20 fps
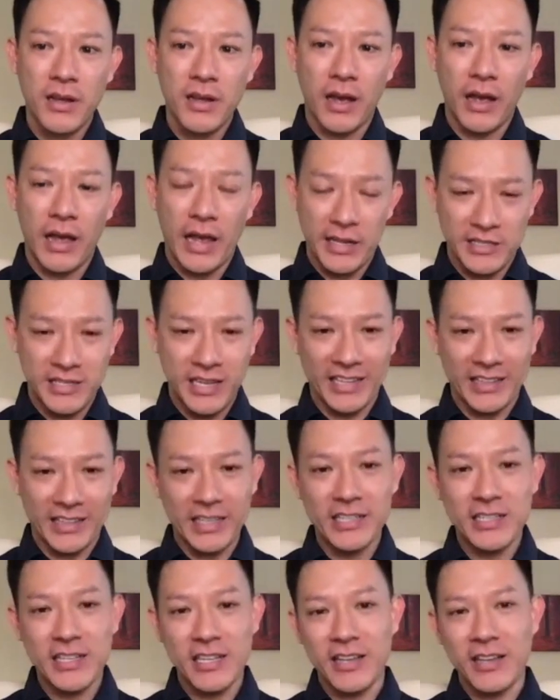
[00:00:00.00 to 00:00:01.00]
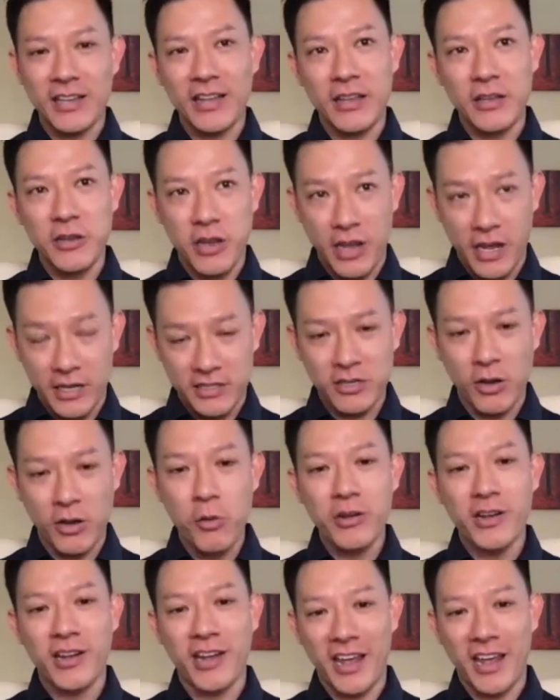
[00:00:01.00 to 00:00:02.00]
it's, I think it's, it's
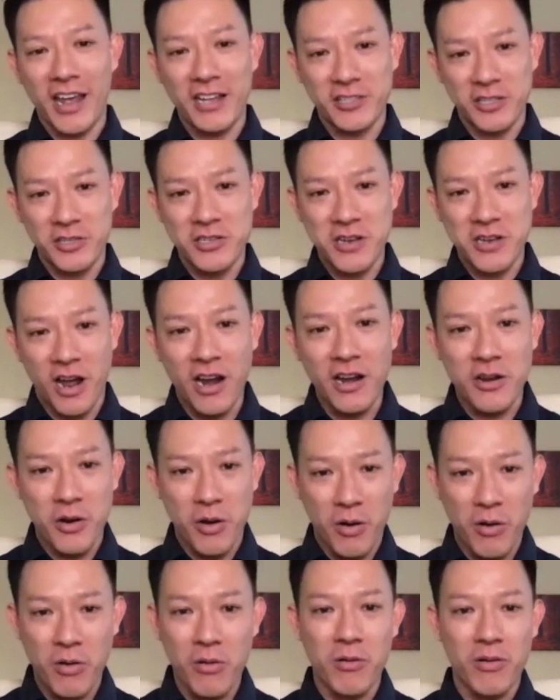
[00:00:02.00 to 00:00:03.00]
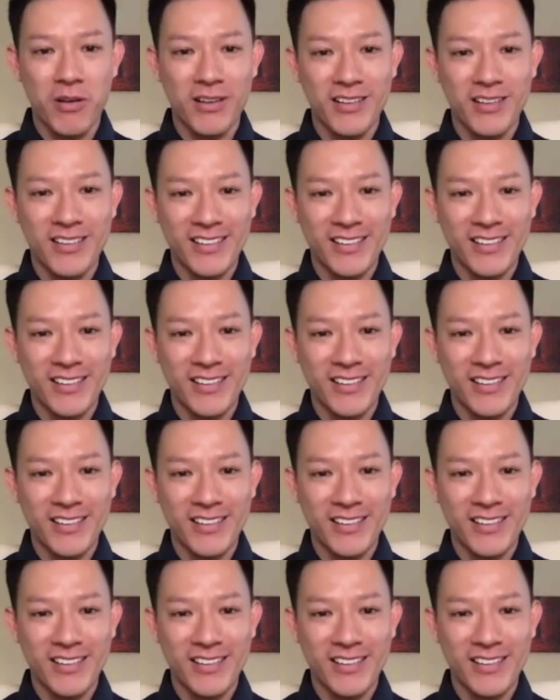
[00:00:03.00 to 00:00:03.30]
okay to not know